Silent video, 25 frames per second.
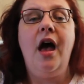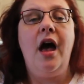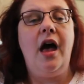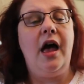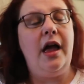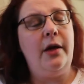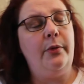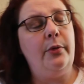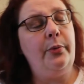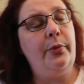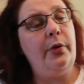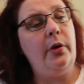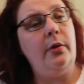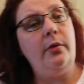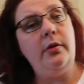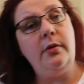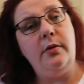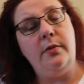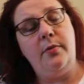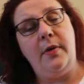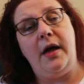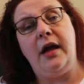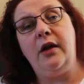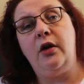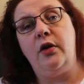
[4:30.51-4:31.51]
I will probably
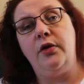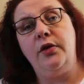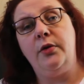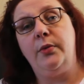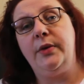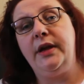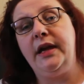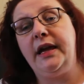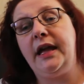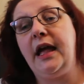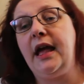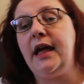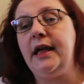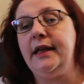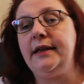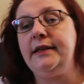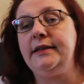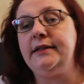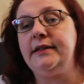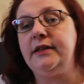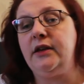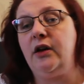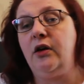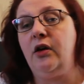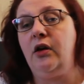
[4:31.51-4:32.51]
be back on the
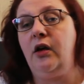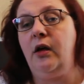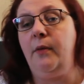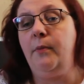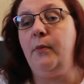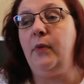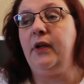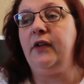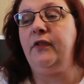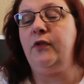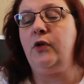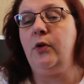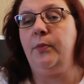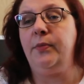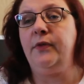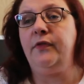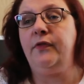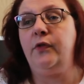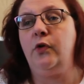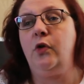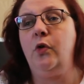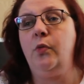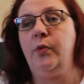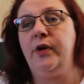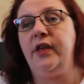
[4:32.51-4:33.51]
weekend, um, if not
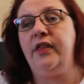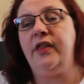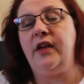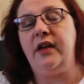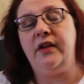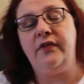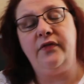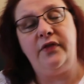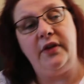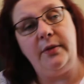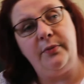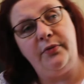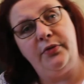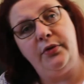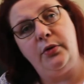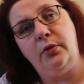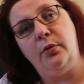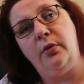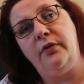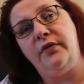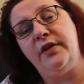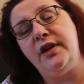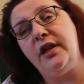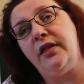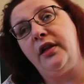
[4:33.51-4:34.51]
before, with a flip through
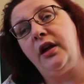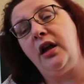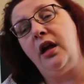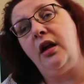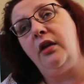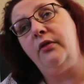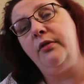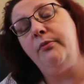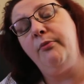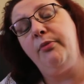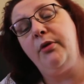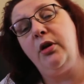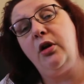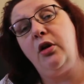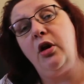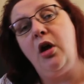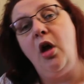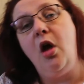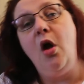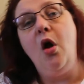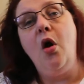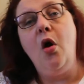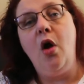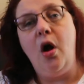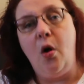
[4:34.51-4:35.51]
of another colouring book
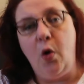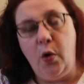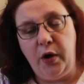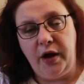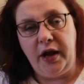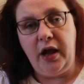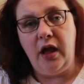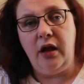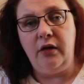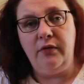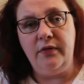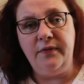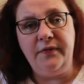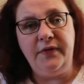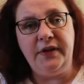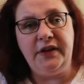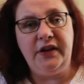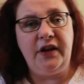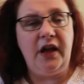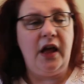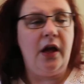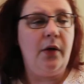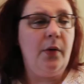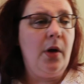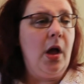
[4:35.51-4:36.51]
or a colouring
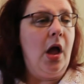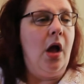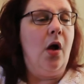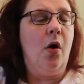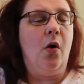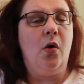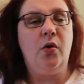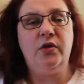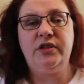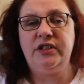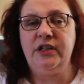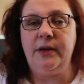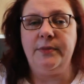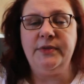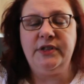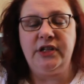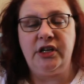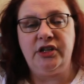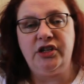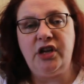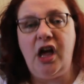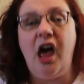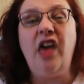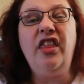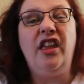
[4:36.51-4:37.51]
video or some
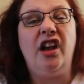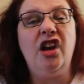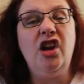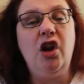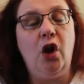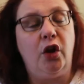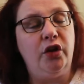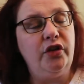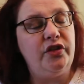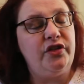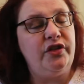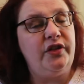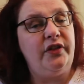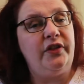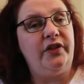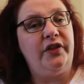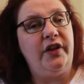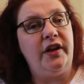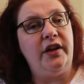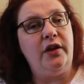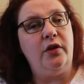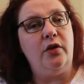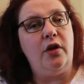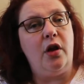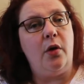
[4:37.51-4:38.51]
such other nonsense
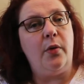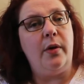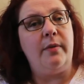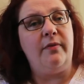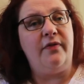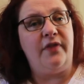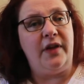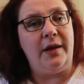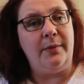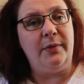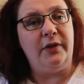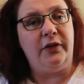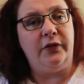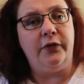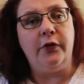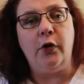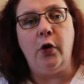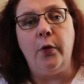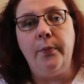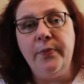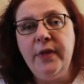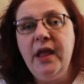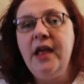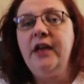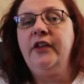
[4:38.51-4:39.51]
that you know I'm famous
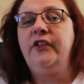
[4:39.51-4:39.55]
for.